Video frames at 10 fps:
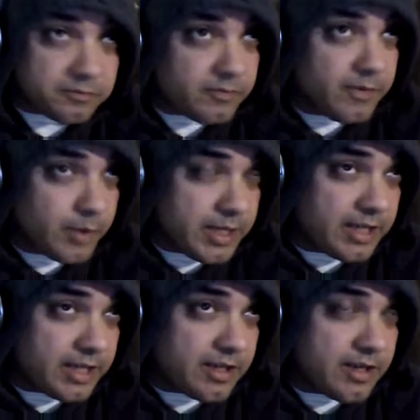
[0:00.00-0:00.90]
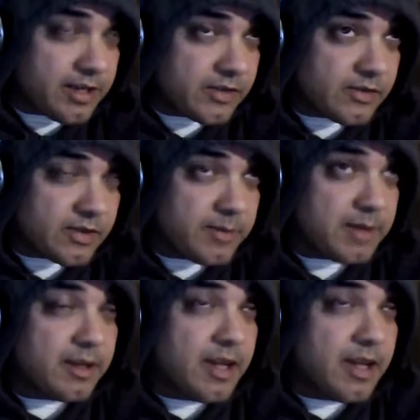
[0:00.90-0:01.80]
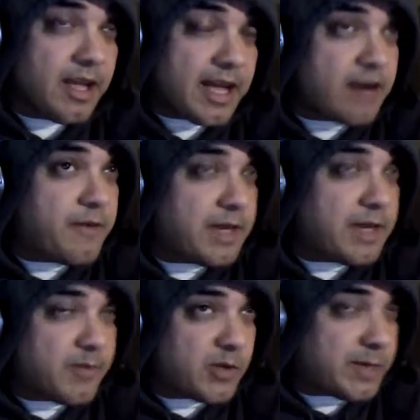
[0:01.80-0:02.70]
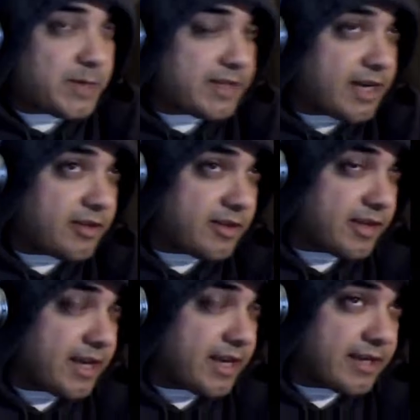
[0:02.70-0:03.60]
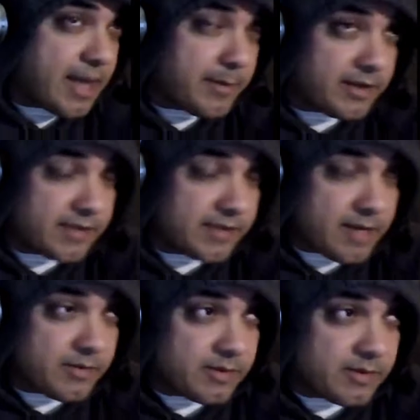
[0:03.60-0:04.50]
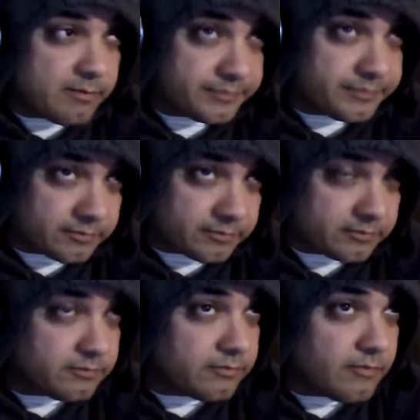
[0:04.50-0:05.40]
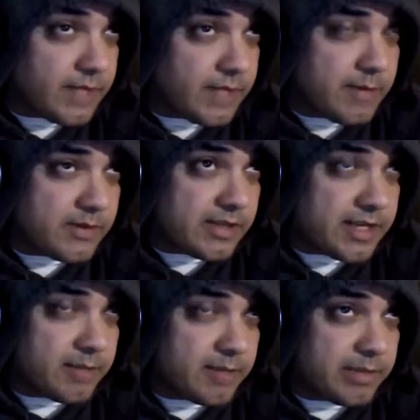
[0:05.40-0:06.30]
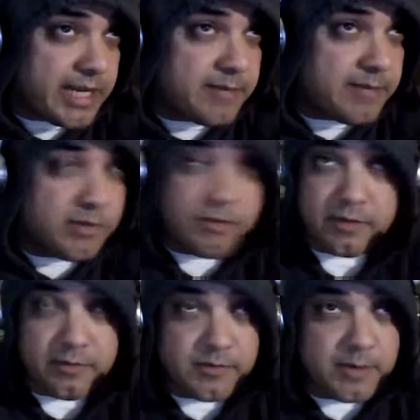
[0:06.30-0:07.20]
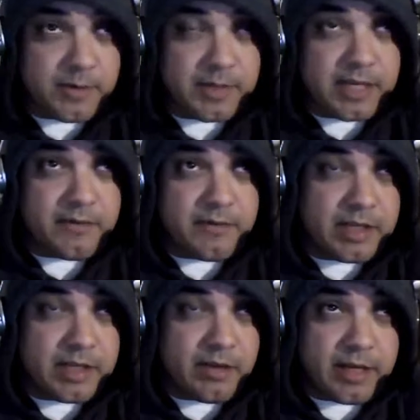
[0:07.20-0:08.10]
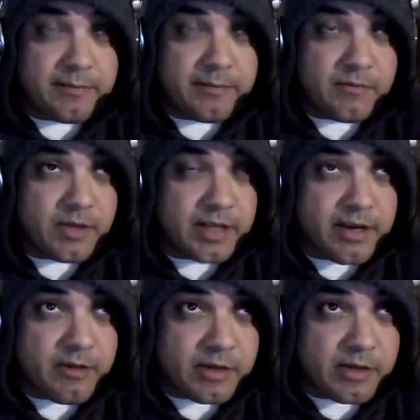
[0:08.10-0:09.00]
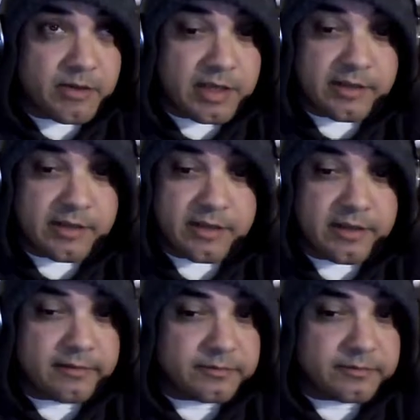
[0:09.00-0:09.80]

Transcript: before the end of the year, so something I don't know if anything more spectacular than that can happen because that was some that was like a blade move or something out of a video game. What Yair Rodriguez did.